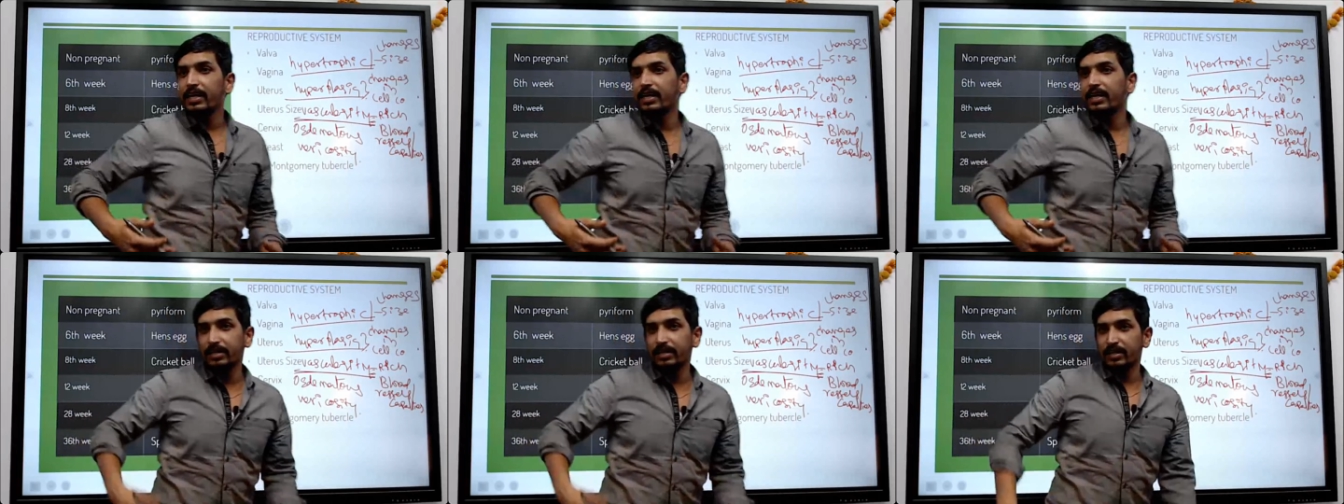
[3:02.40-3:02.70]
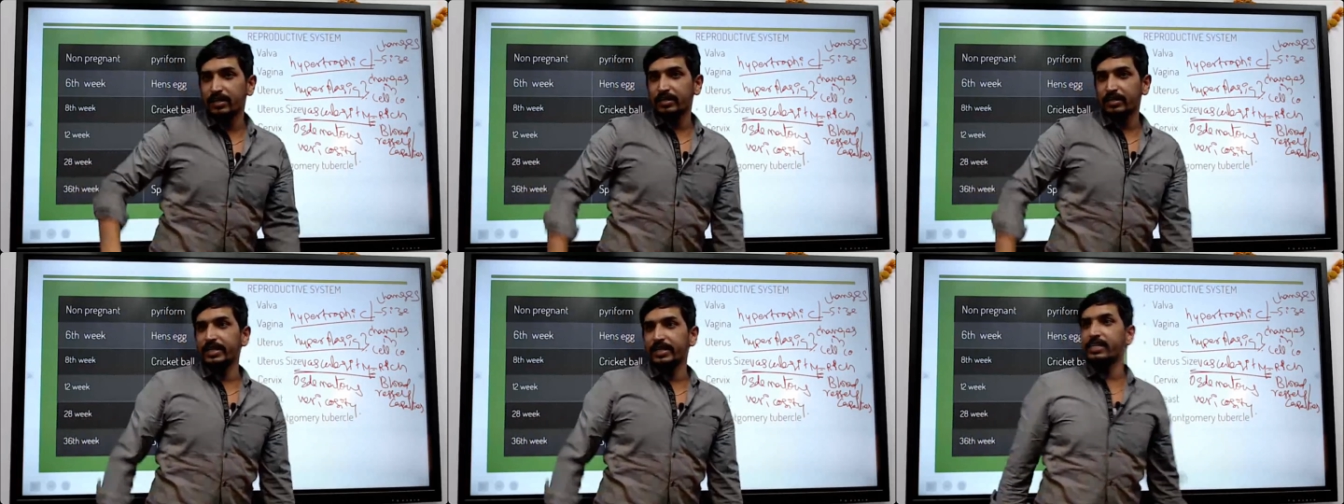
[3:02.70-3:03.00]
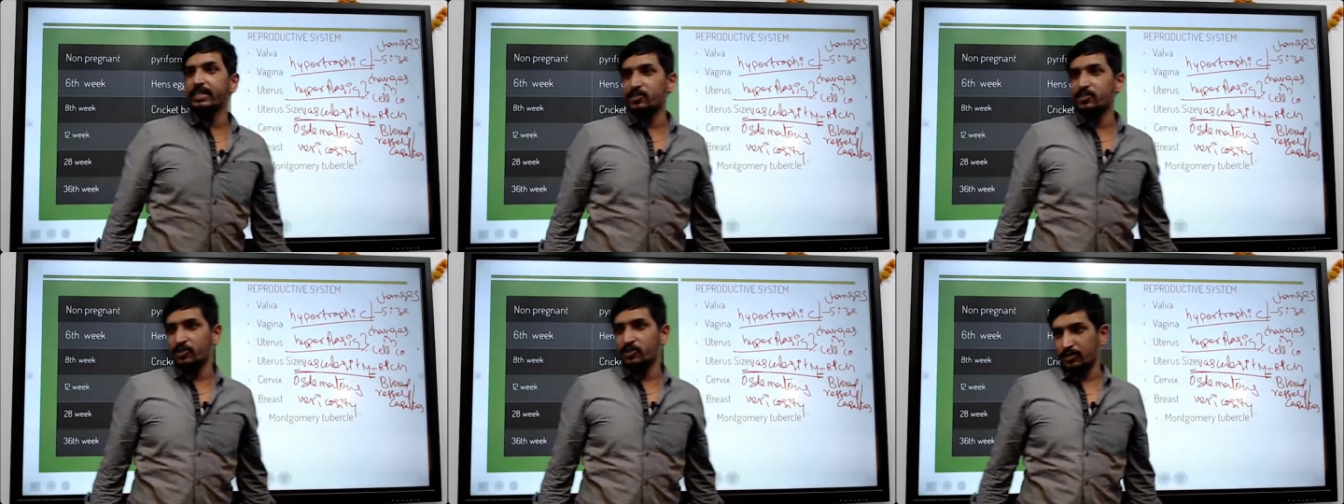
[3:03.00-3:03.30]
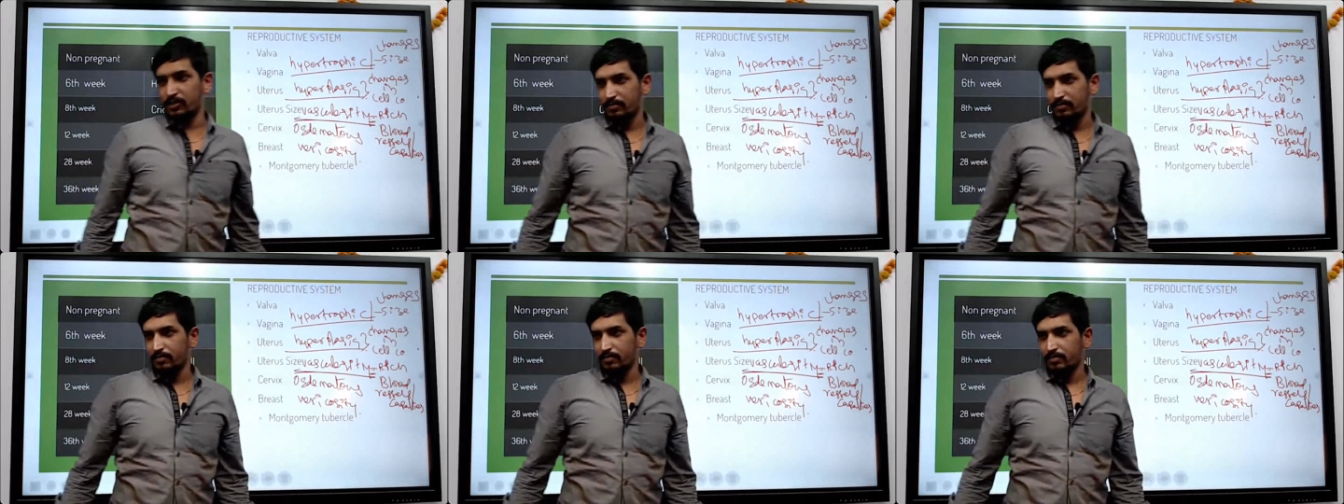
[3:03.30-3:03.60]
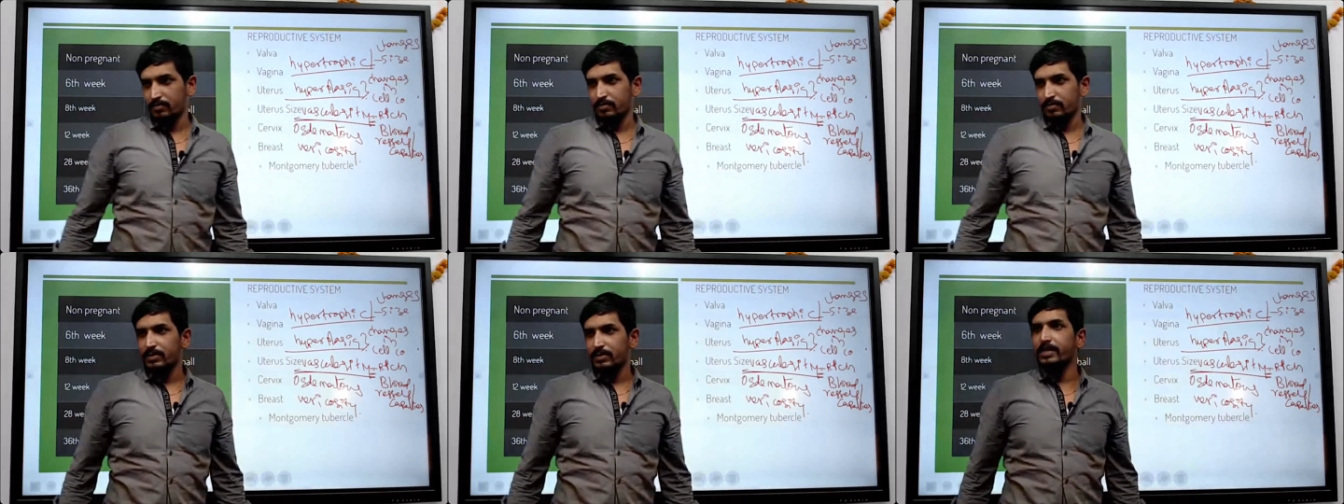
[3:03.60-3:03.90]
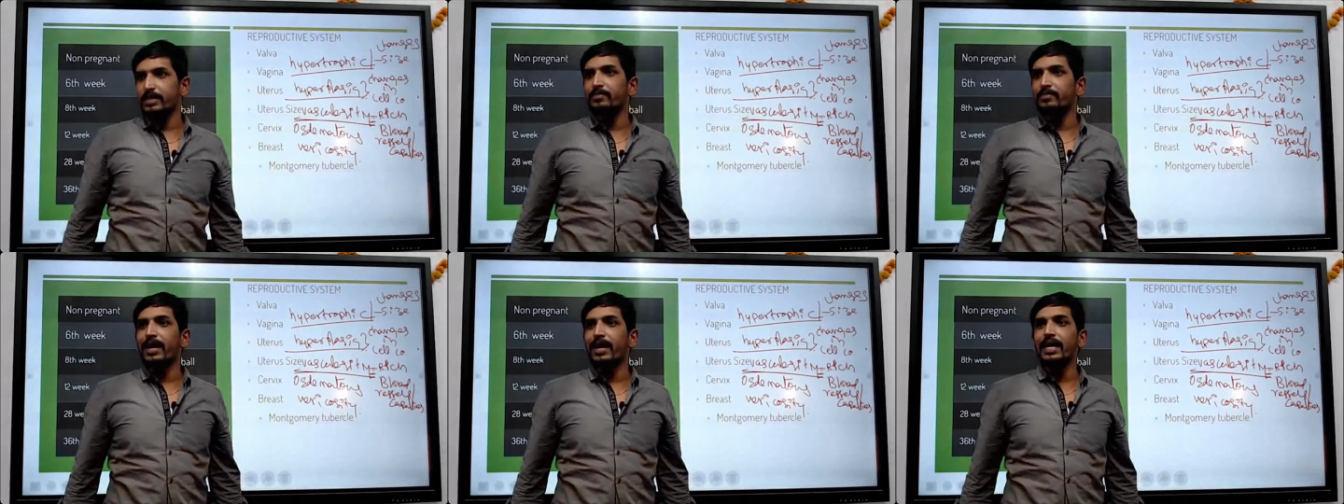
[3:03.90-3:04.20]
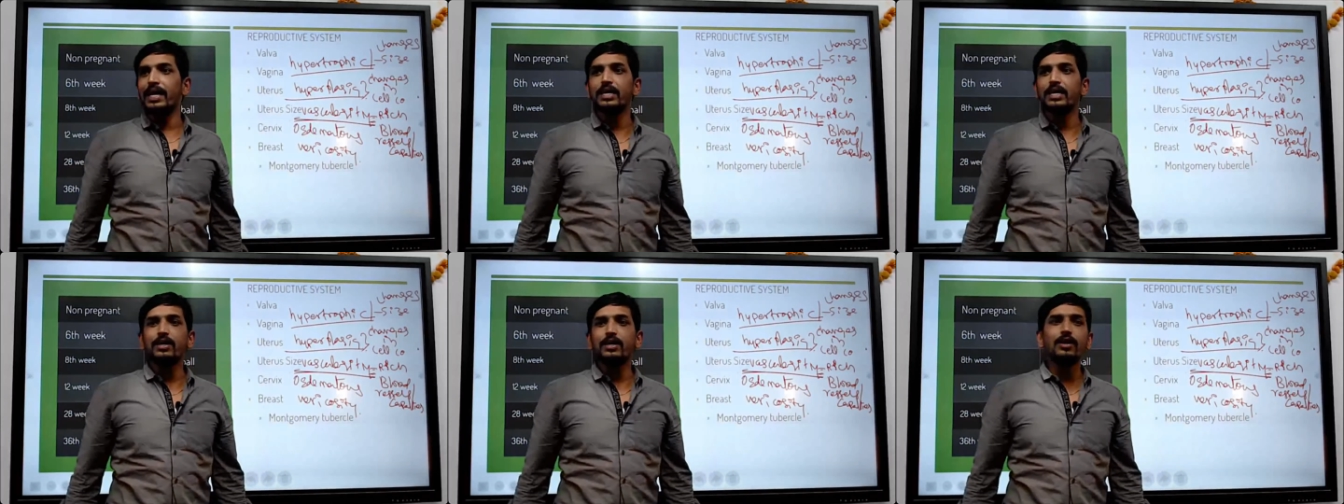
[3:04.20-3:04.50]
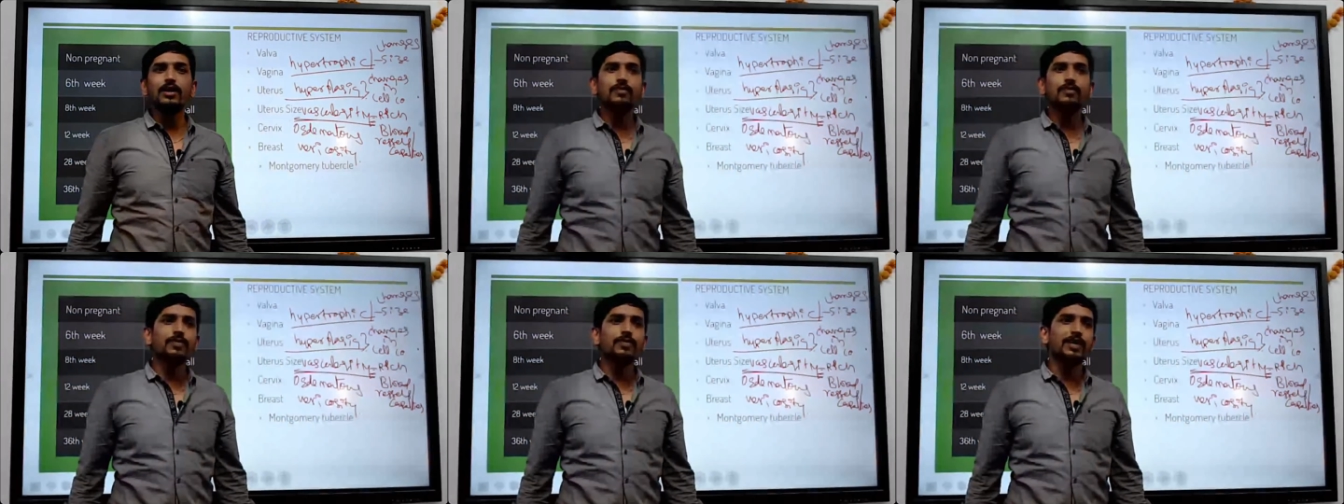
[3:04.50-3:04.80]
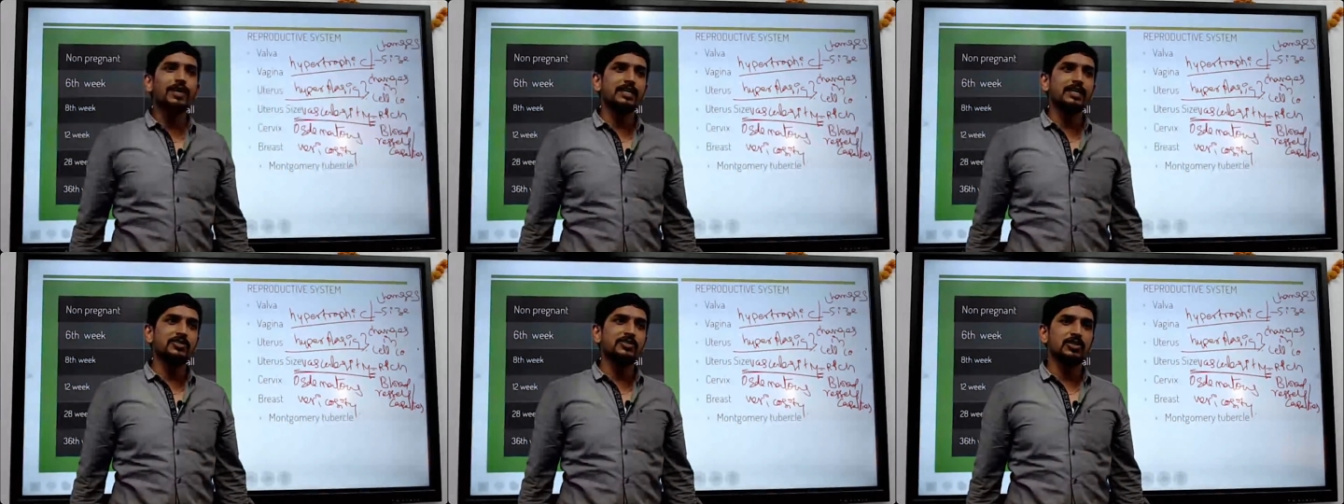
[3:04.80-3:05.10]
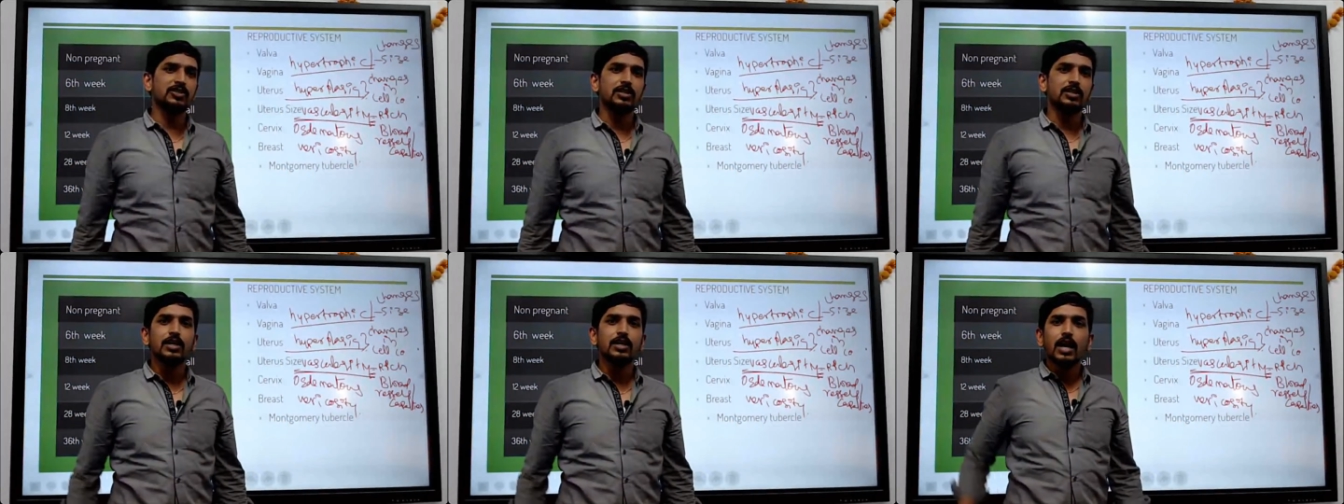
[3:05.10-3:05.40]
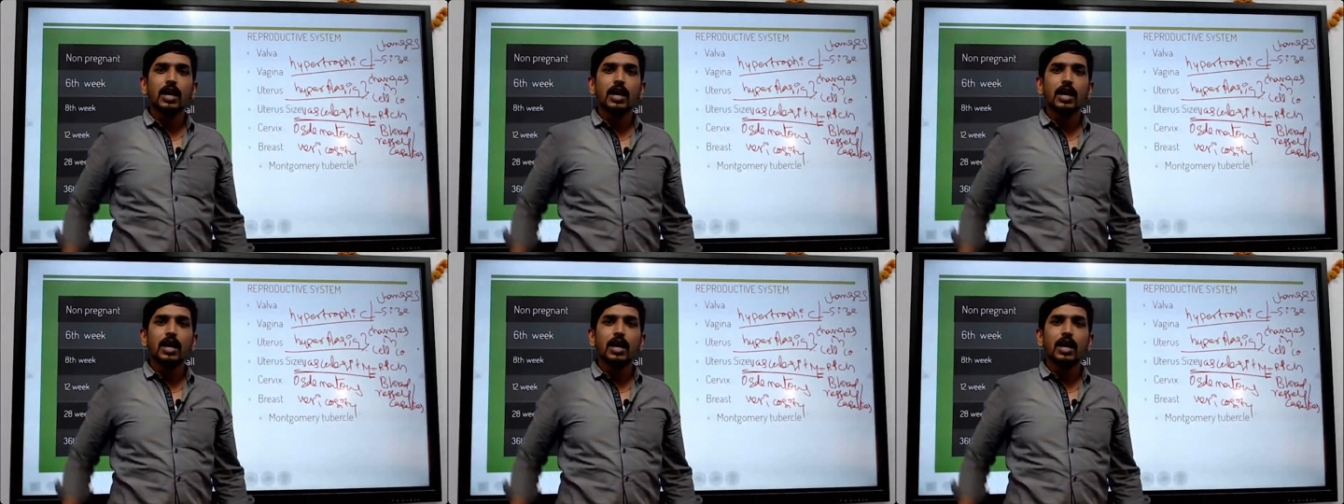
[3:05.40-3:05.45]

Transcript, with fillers: uh, nourishing, demanding of nourishing.